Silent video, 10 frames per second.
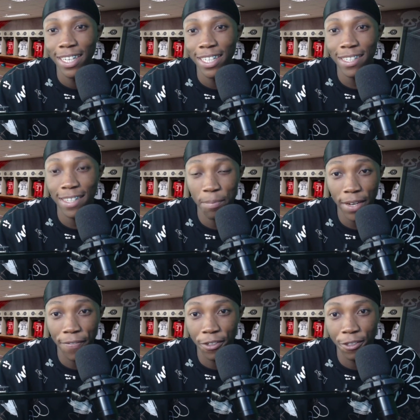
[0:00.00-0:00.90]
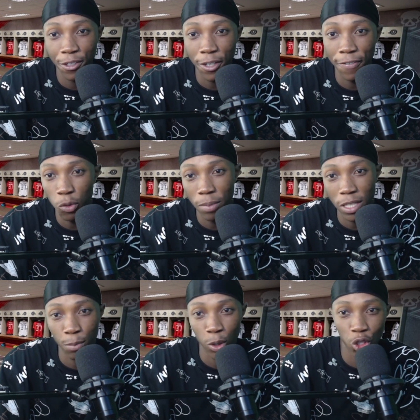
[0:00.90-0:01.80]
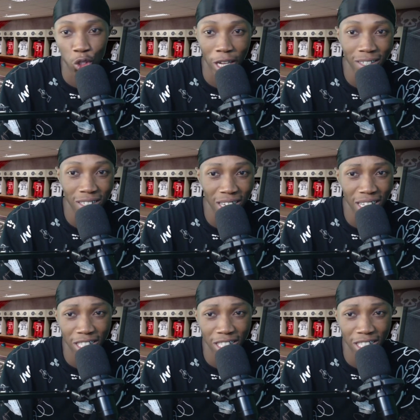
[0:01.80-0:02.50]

This is a midfield of SuperSport United.